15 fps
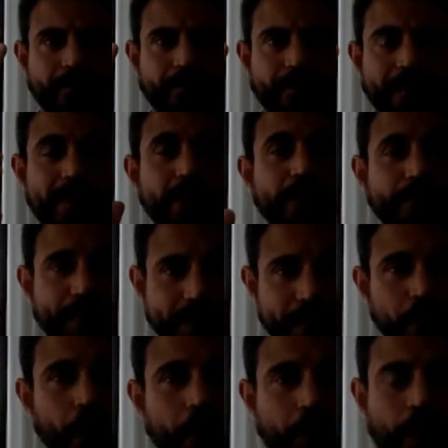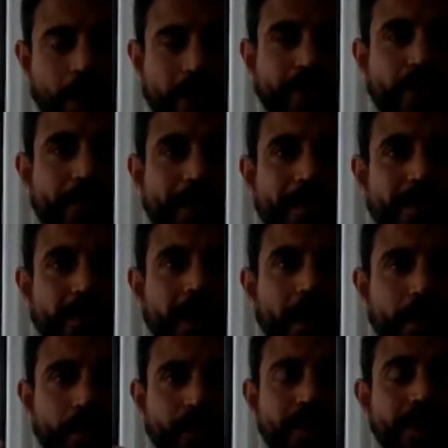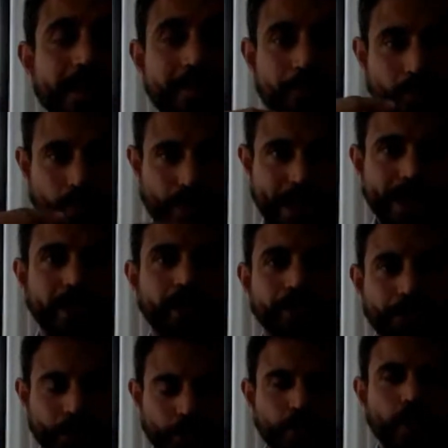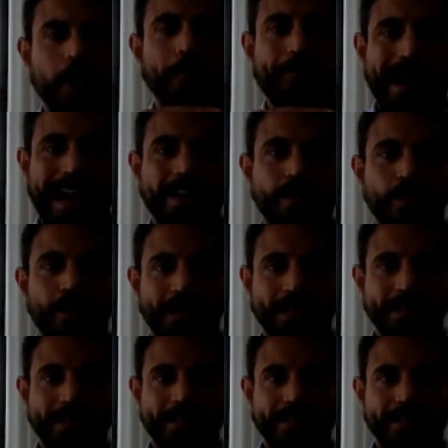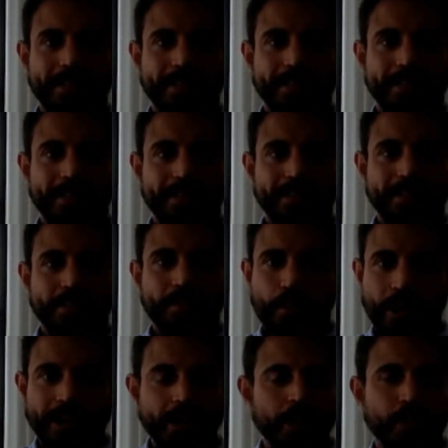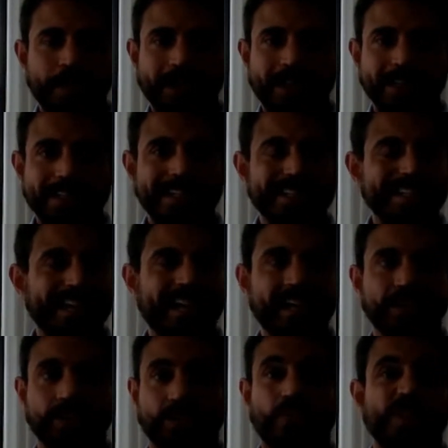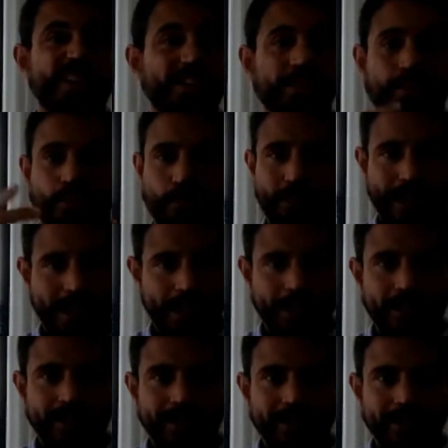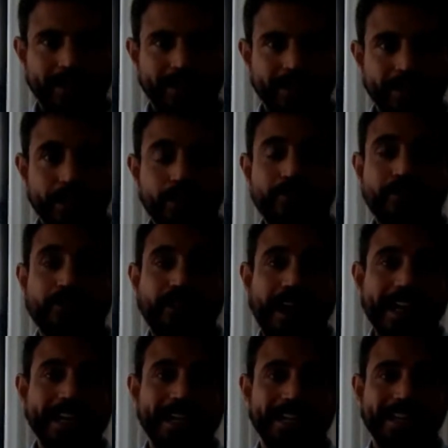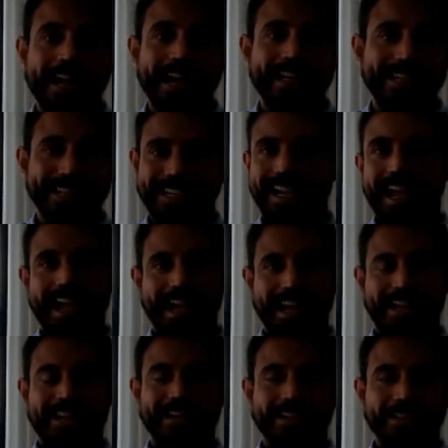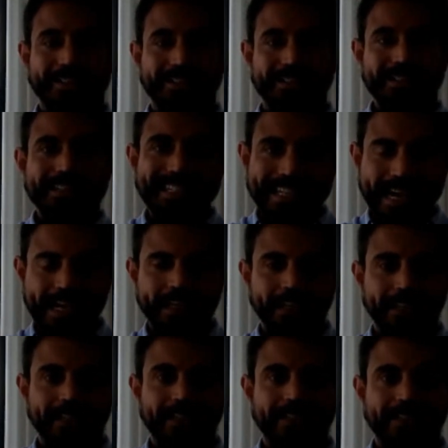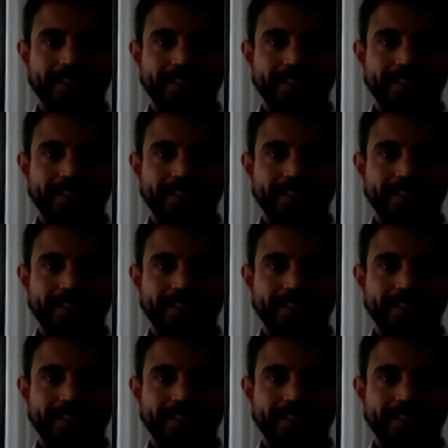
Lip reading: And the physical part of your mental health, we're talking real neural pathways. Your brain is shrinking since age 23. You're fighting that decay daily.